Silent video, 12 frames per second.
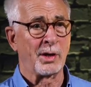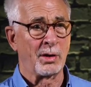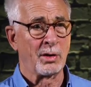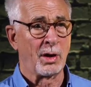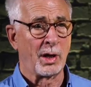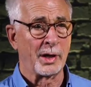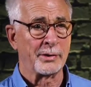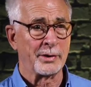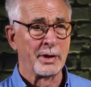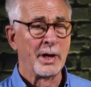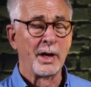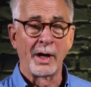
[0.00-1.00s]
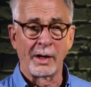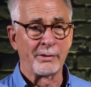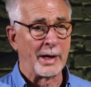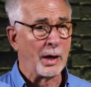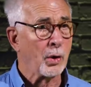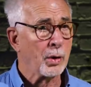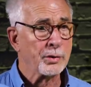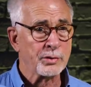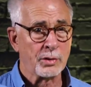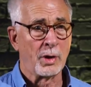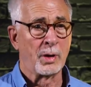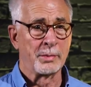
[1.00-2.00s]
a lot of our
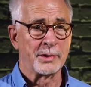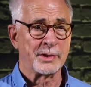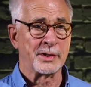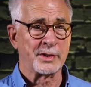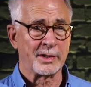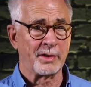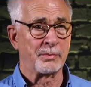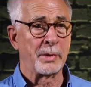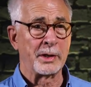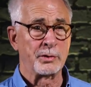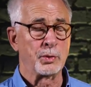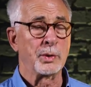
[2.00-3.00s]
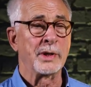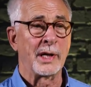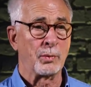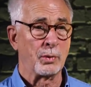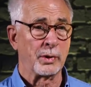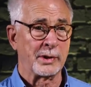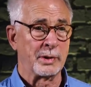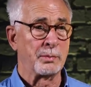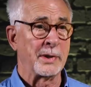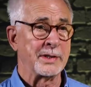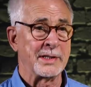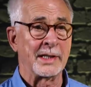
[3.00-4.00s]
traumas and stuff by doing that work and
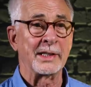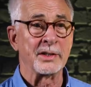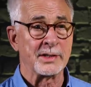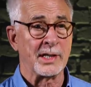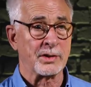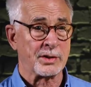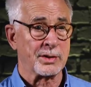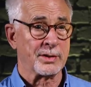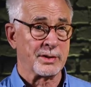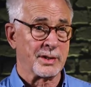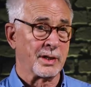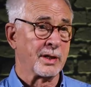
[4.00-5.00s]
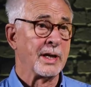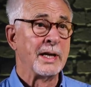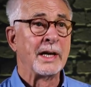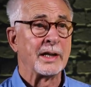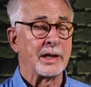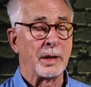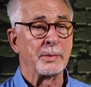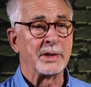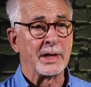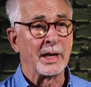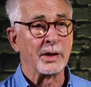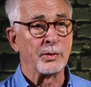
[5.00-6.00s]
by taking sessions and coming
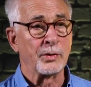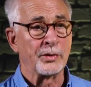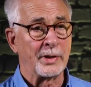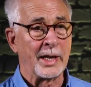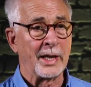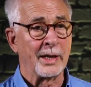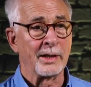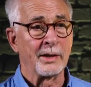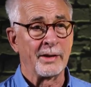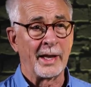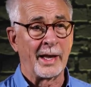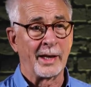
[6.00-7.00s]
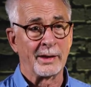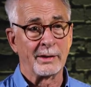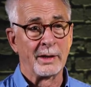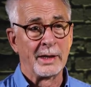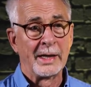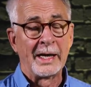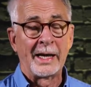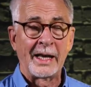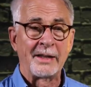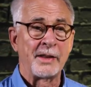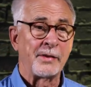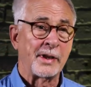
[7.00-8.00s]
to understand that.
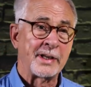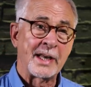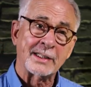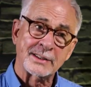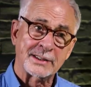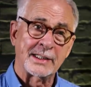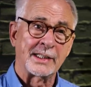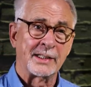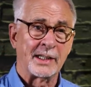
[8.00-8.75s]
And then the next thing